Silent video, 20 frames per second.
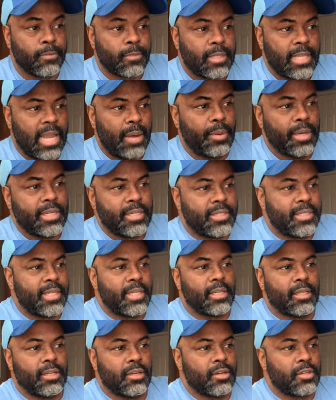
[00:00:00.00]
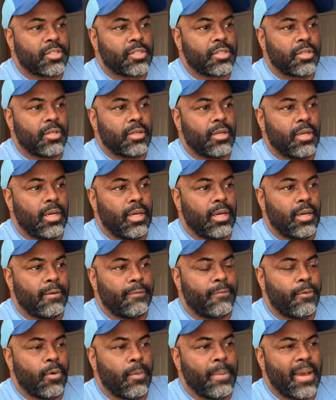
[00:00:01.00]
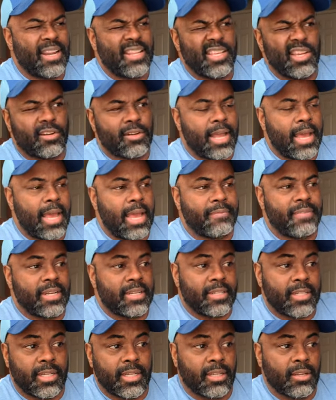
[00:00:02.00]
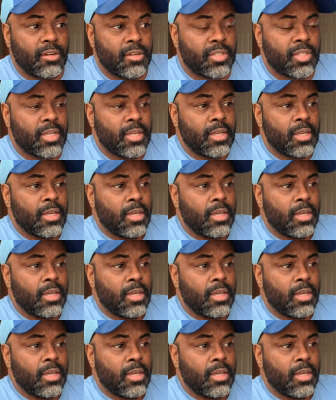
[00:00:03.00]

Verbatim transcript: Now at Dillard's uh, for about a year and a half at Dillard's,